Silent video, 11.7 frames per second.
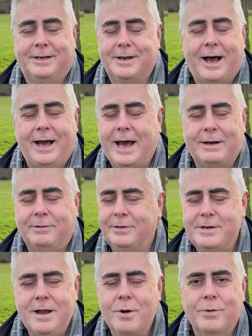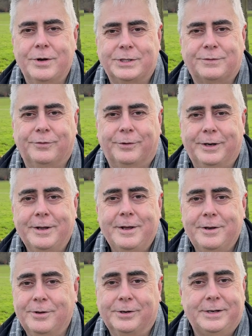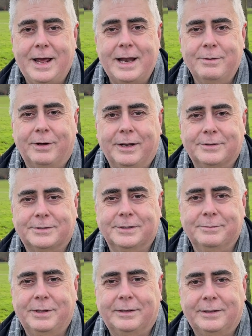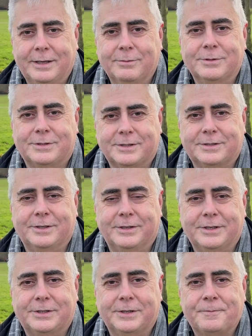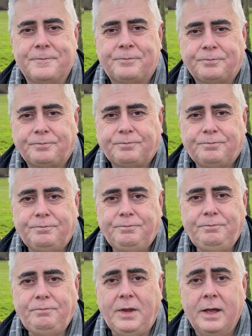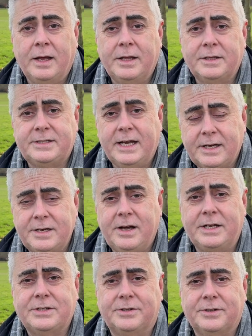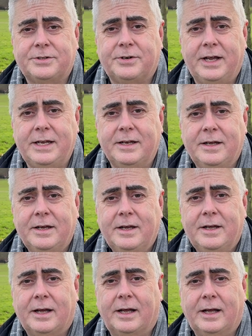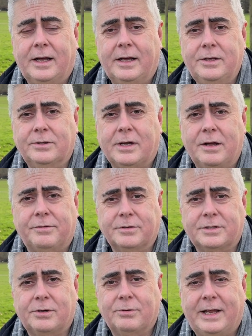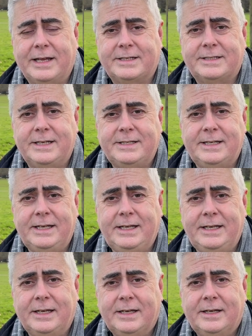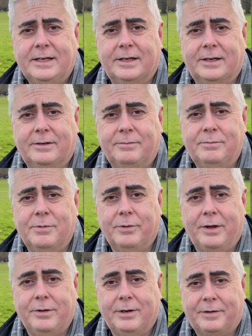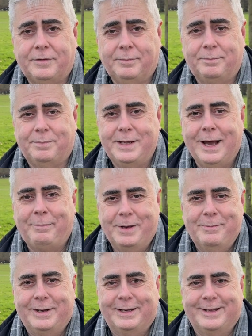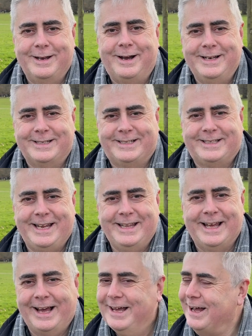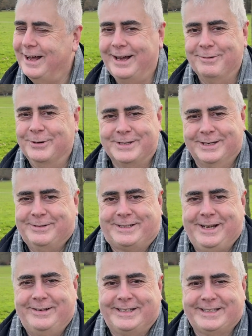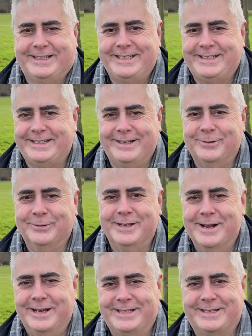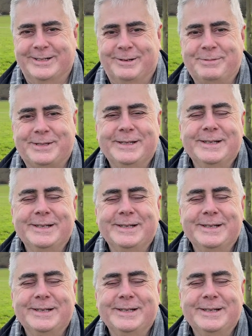know, I had no words for it, nor did anyone else at the meal. It was astonishing. The second night on the train, you'll go through Salt Lake City, although you'll have to be up in the middle of the night to see that. I was so excited at all the night stops.